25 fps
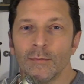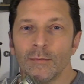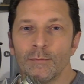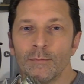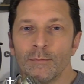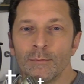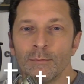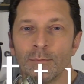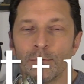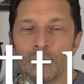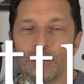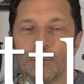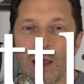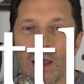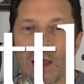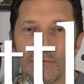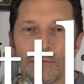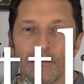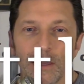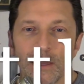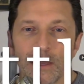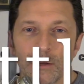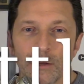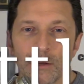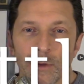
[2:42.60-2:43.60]
Brock
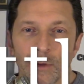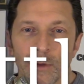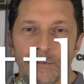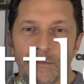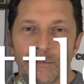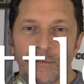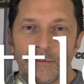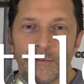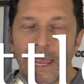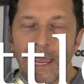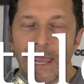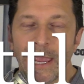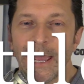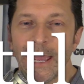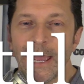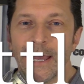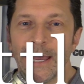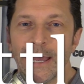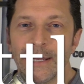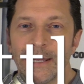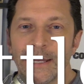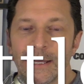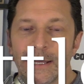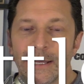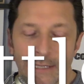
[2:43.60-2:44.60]
Vandagriff,
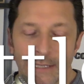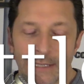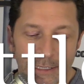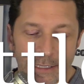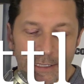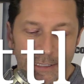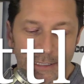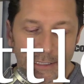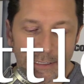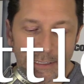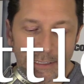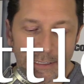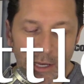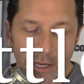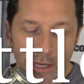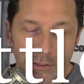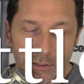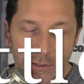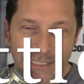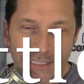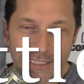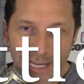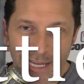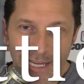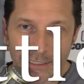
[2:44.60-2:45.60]
and Gunnar
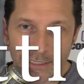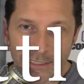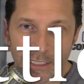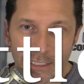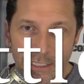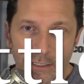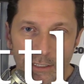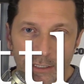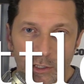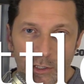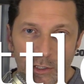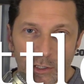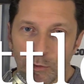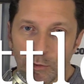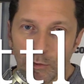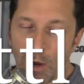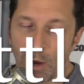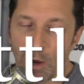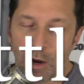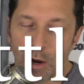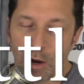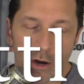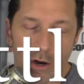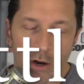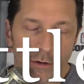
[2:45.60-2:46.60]
Stockton, who
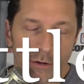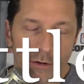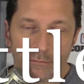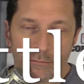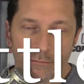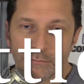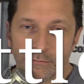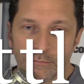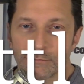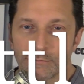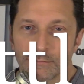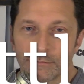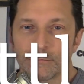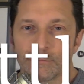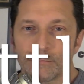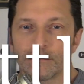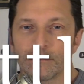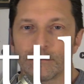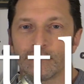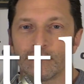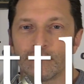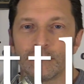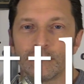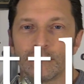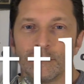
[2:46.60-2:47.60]
are
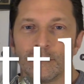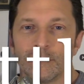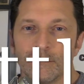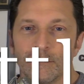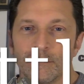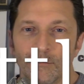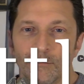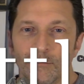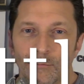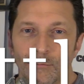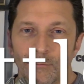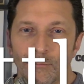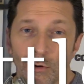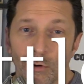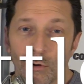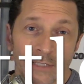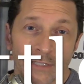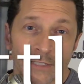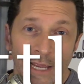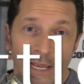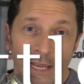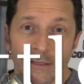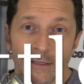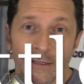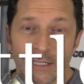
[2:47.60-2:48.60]
more
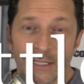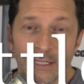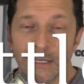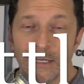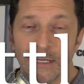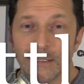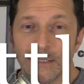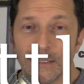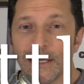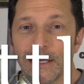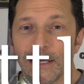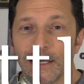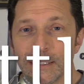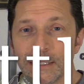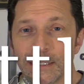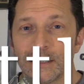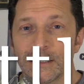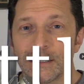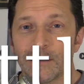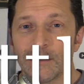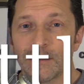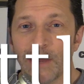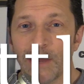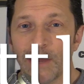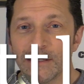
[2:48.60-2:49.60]
talented, at least
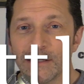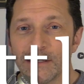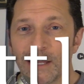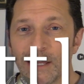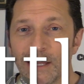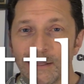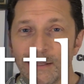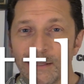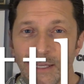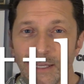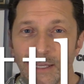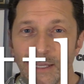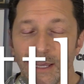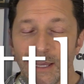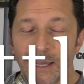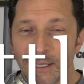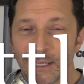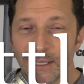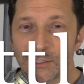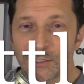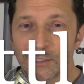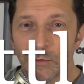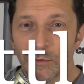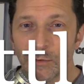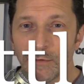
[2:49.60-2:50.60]
based on the high
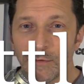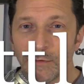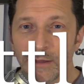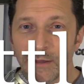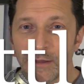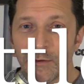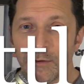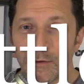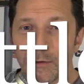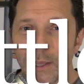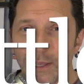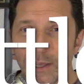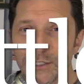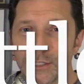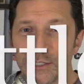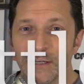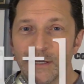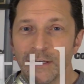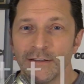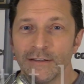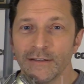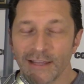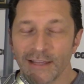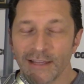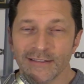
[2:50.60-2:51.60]
school
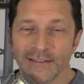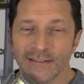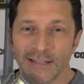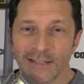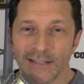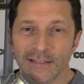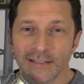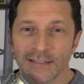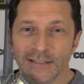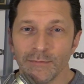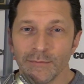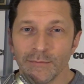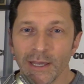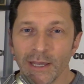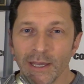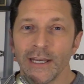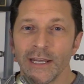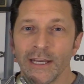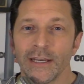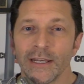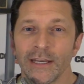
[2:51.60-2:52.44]
evaluation, than Stetson Bennett.